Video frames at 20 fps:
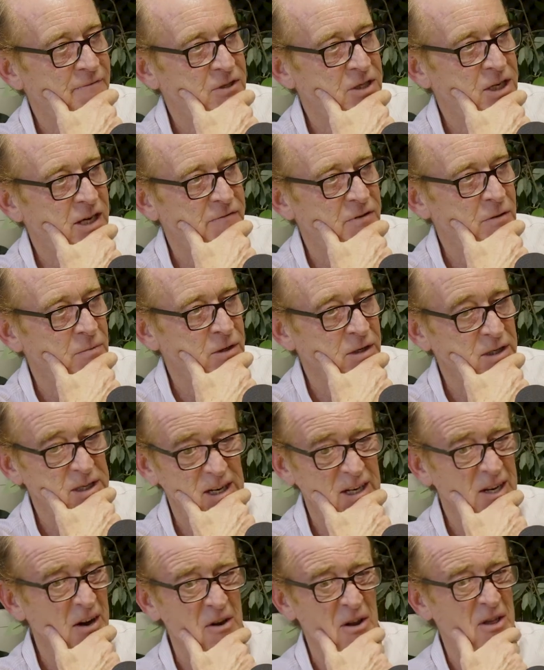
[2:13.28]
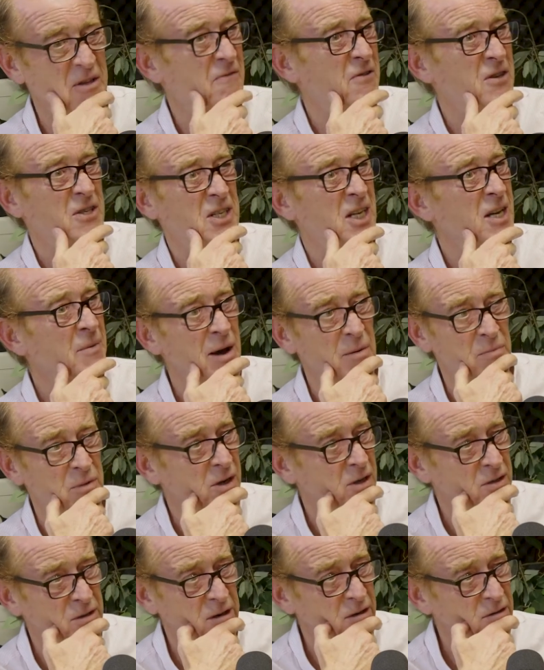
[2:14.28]
for Steve Double? So I don't know the first thing about
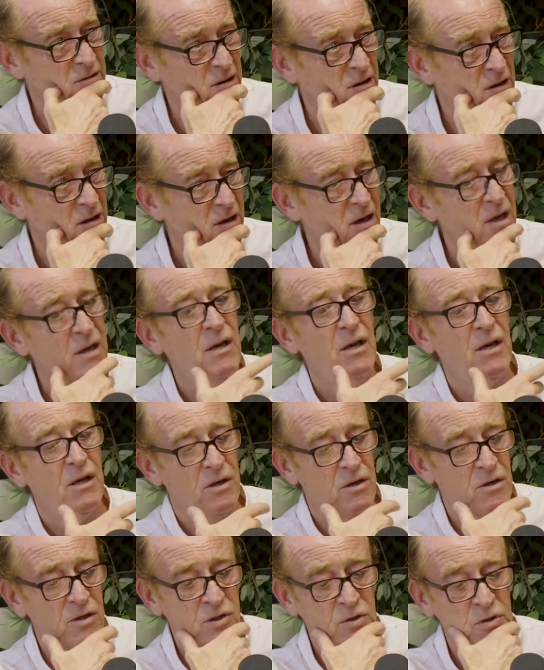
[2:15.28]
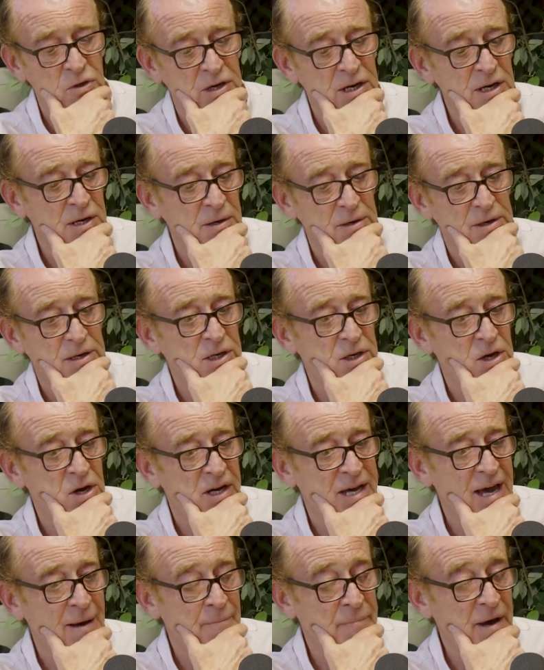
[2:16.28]
politics. Got talking,
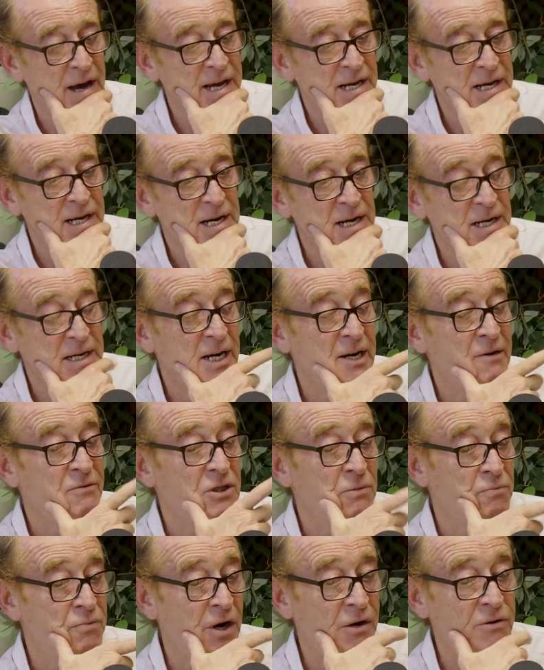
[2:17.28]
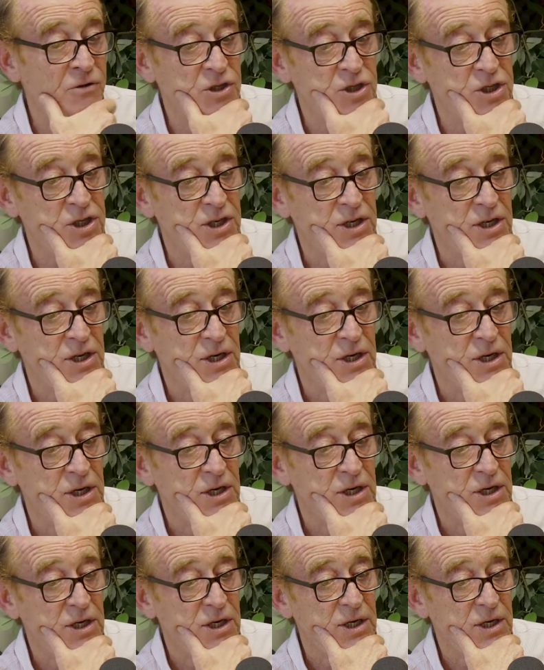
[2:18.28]
got campaigning, and then I was approached
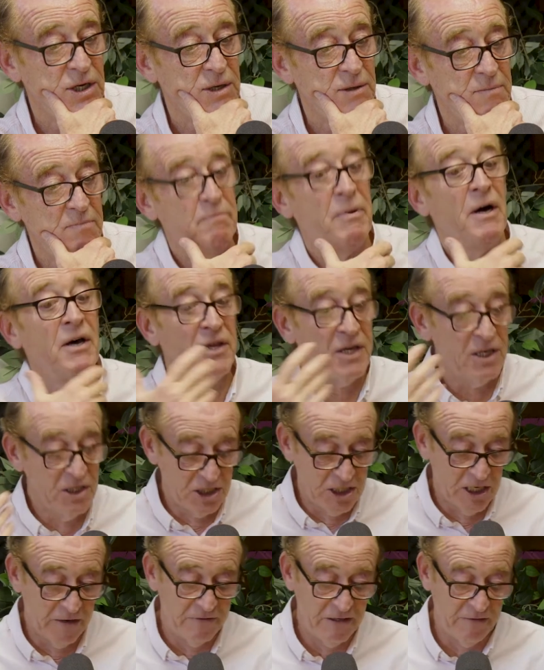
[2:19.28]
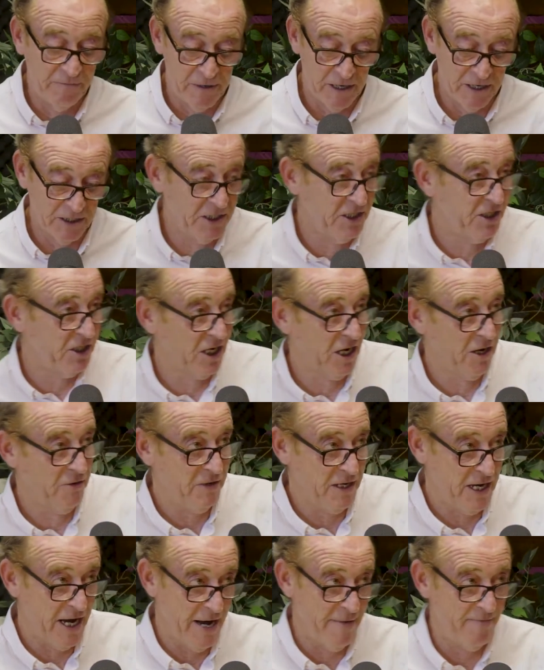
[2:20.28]
by the Conservative Party. So,
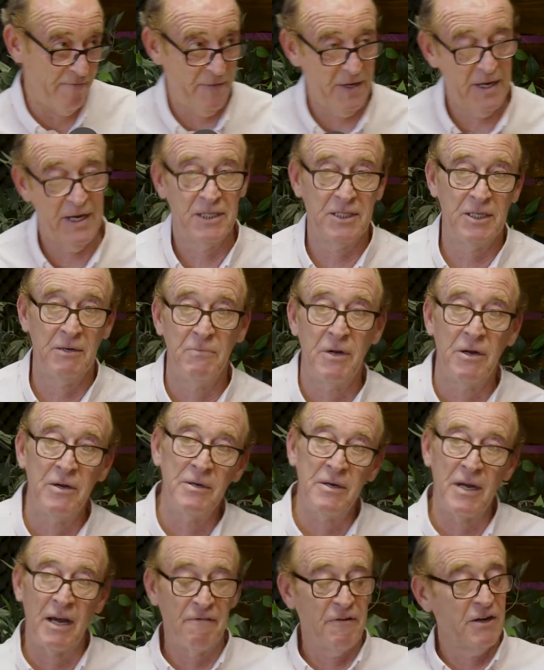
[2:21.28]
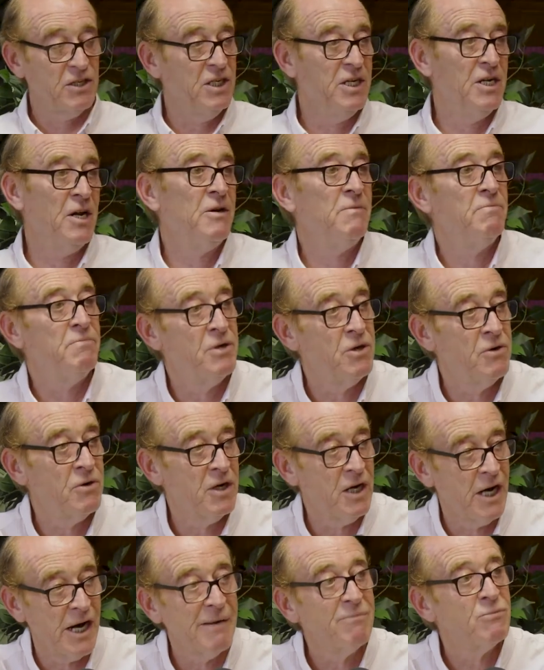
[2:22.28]
yeah, as I'm affectionately known in
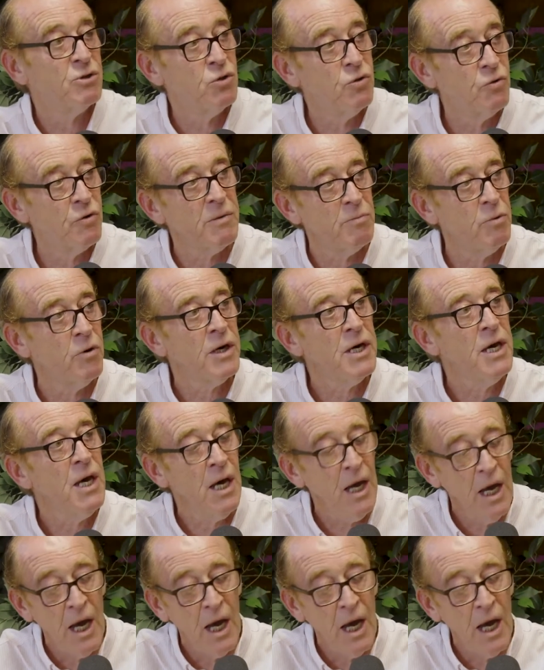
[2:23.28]
Bugle, I am Tory boy.